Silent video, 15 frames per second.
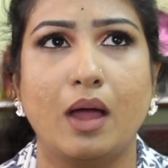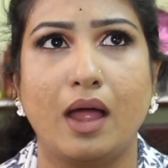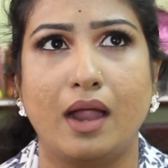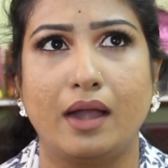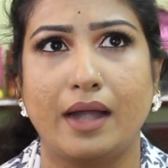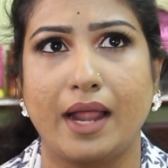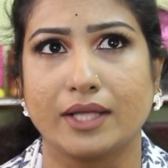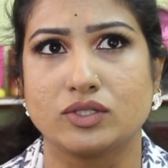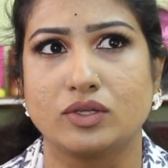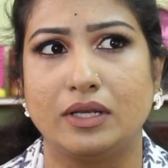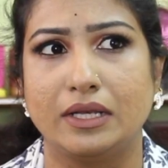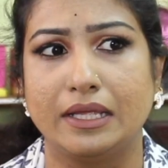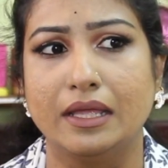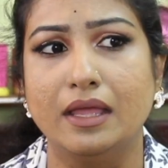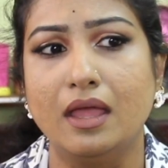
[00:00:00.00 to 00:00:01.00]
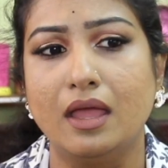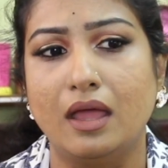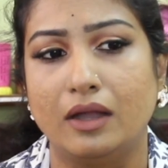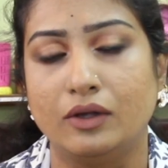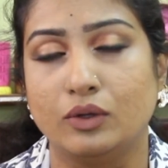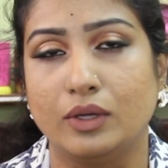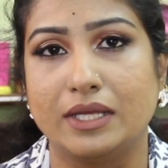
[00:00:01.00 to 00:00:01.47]
are actually
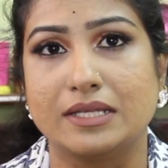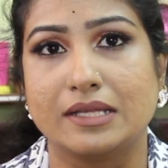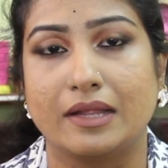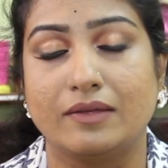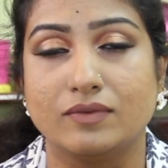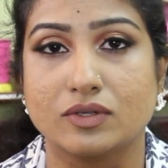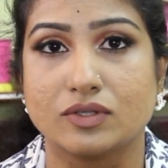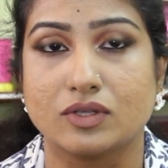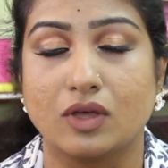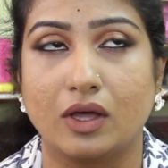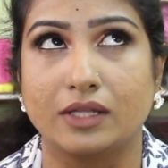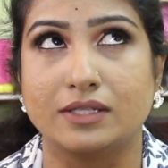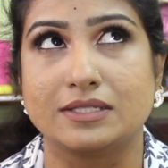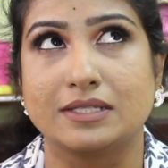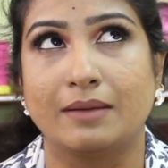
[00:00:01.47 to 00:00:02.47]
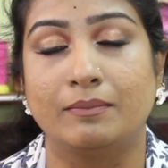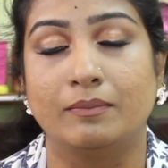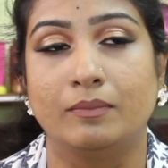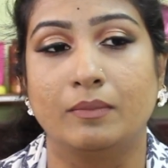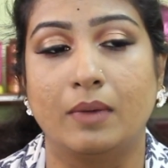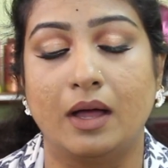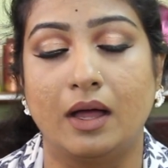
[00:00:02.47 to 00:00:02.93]
doing reviews on
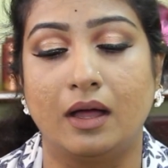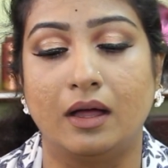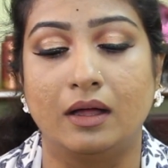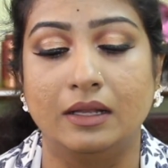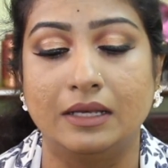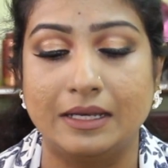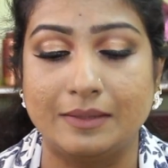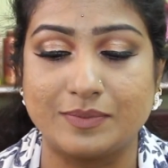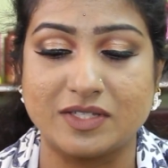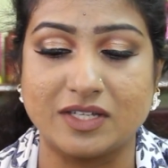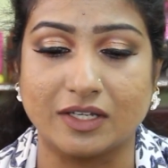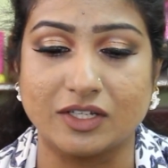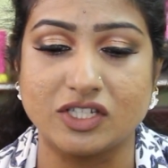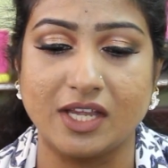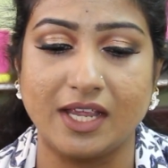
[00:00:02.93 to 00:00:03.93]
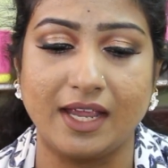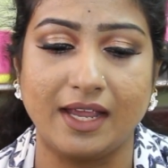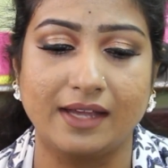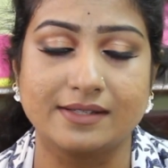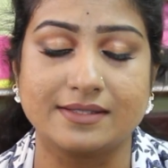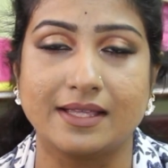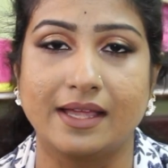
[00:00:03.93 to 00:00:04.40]
some uh, lipstick
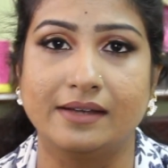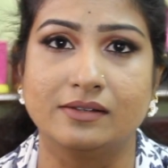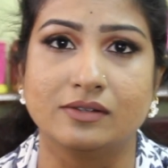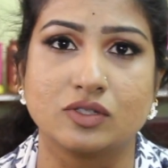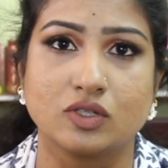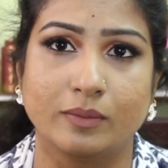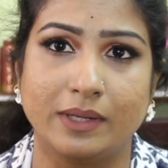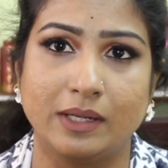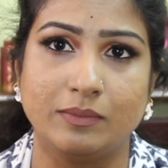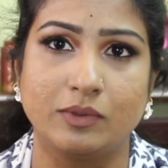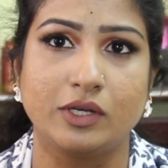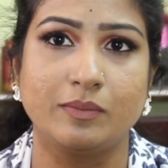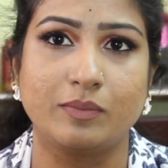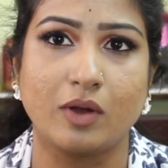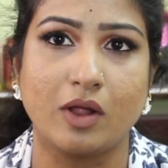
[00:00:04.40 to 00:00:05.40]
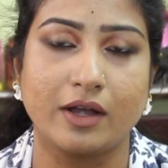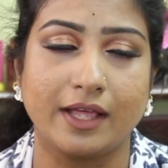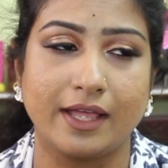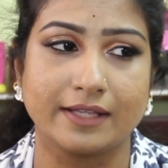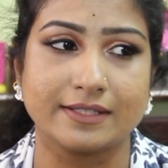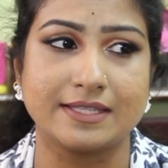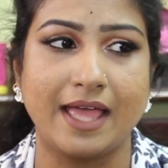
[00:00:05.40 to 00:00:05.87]
shades and so many beauty
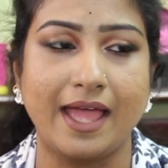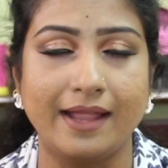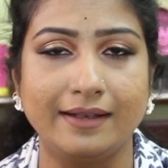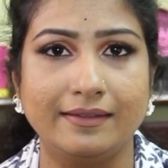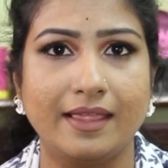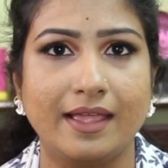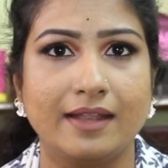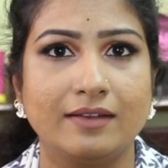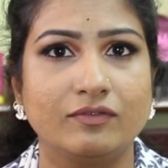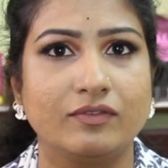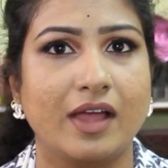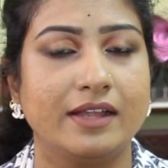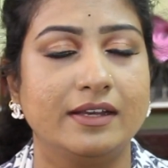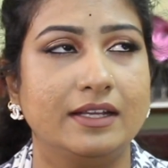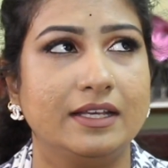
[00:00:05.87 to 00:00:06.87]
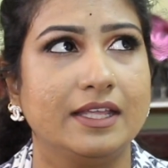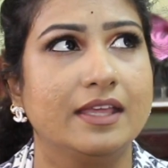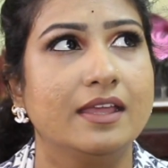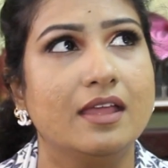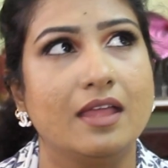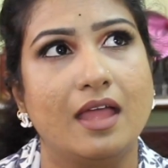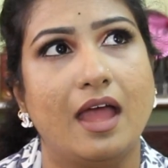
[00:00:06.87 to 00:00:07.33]
products, and then finally
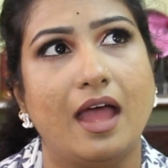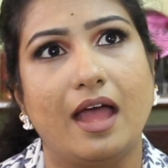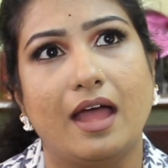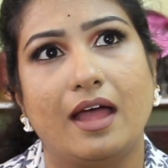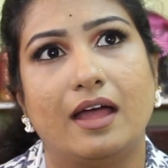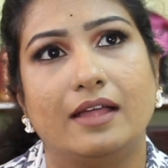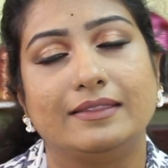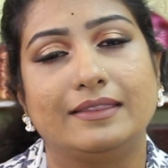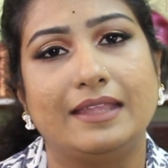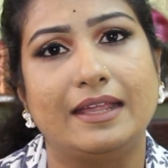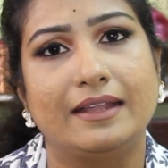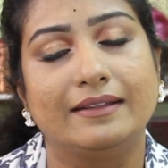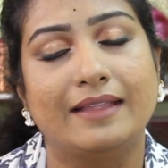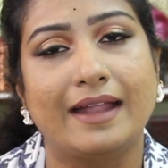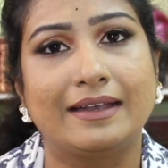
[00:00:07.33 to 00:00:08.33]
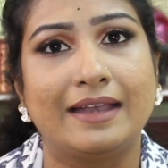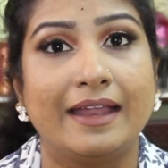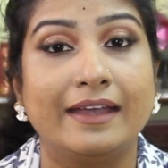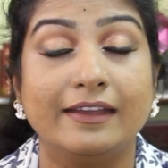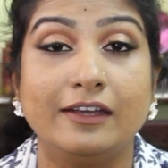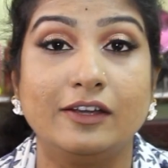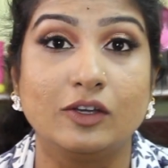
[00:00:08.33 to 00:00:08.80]
uh, they, that
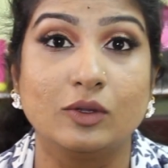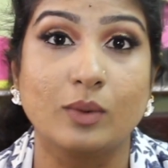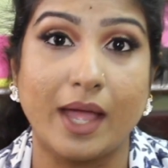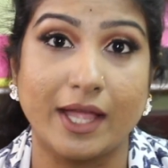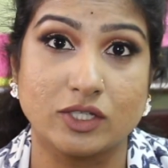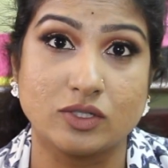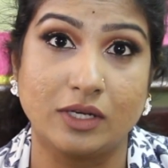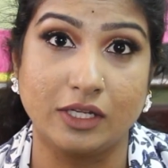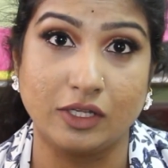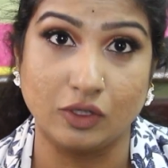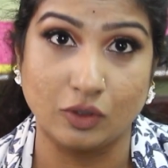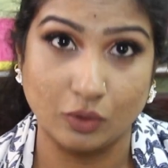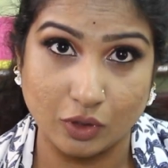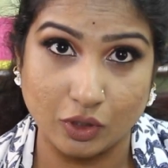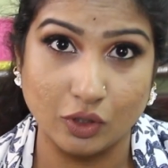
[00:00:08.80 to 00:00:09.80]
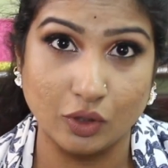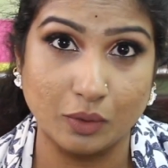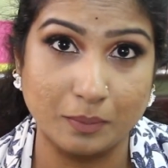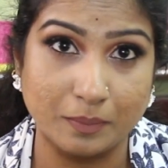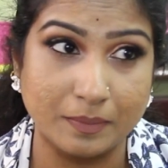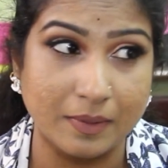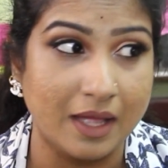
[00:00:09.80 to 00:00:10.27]
led into actually
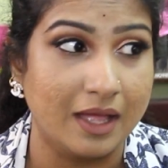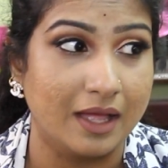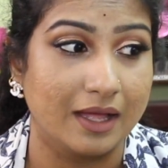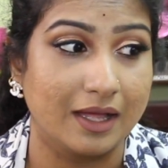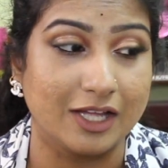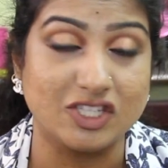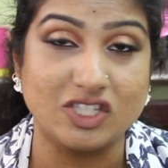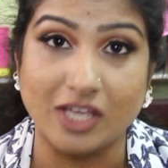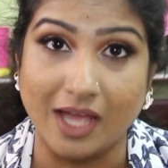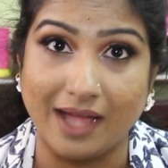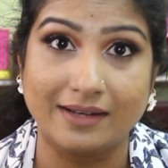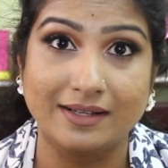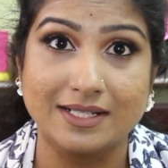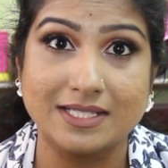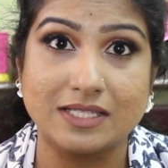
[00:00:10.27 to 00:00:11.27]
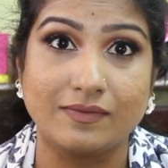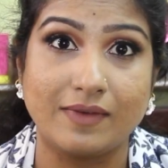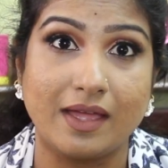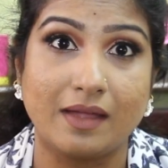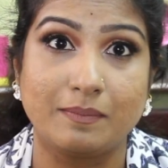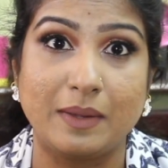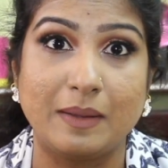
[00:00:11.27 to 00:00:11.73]
YouTube uh, channels
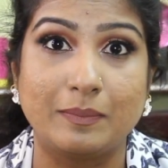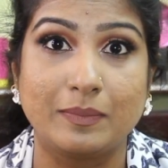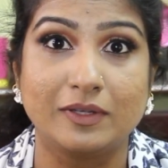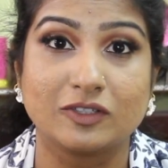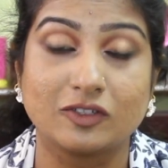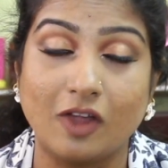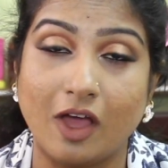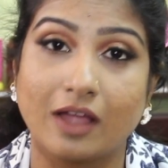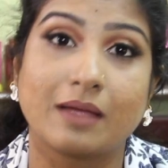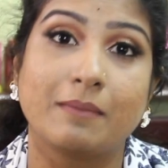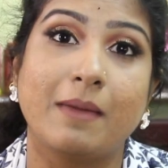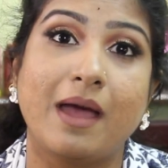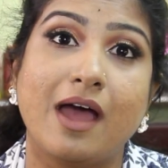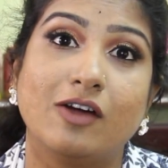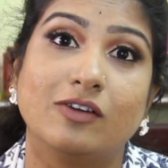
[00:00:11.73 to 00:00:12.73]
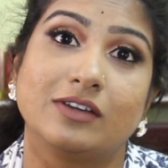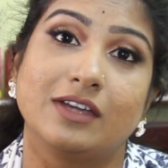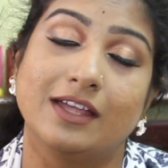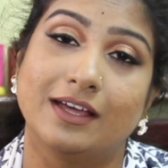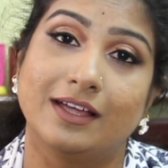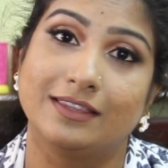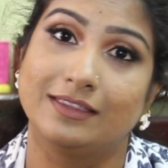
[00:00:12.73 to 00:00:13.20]
where people talk about
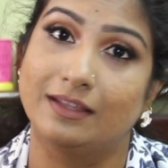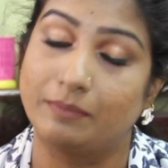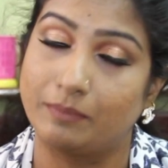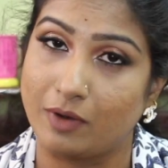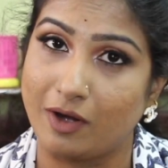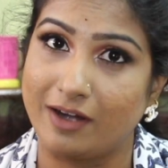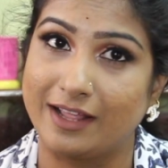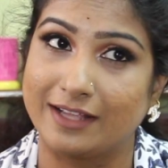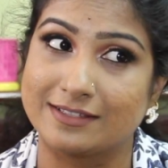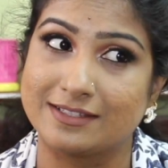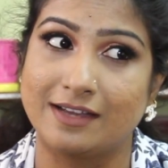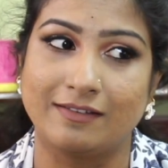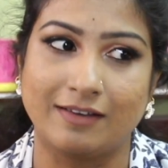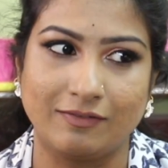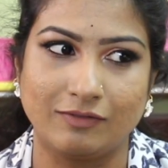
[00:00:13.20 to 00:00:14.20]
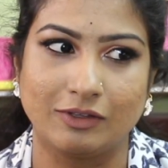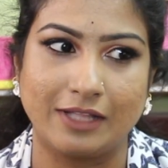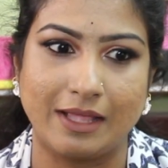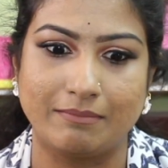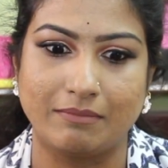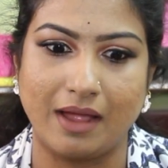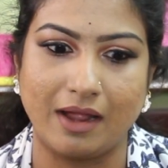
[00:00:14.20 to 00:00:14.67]
uh, the products and review
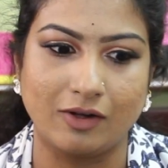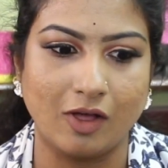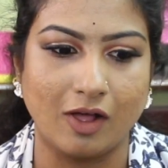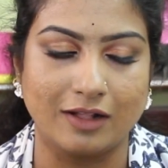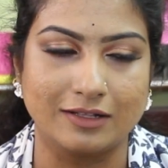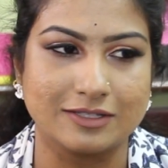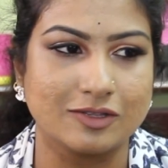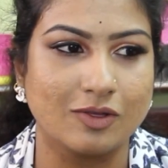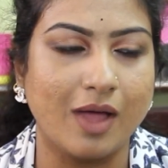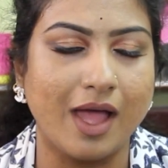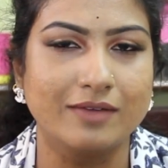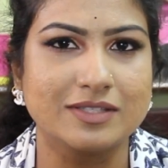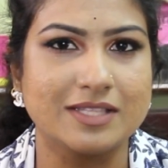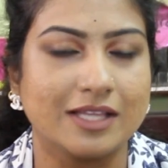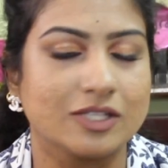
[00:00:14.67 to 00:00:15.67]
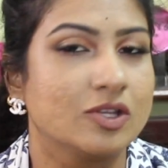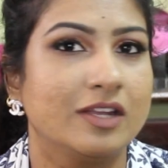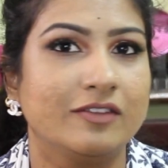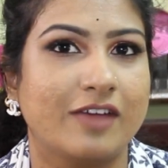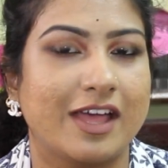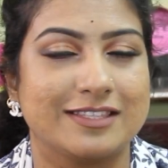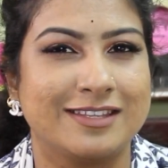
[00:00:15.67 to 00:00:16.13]
them and all. So I was
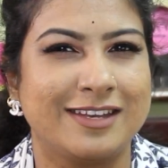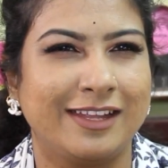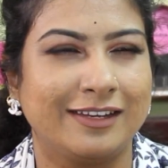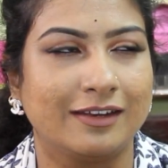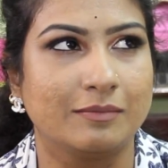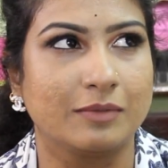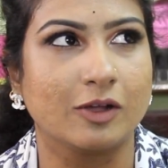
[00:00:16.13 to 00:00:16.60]
actually fascinated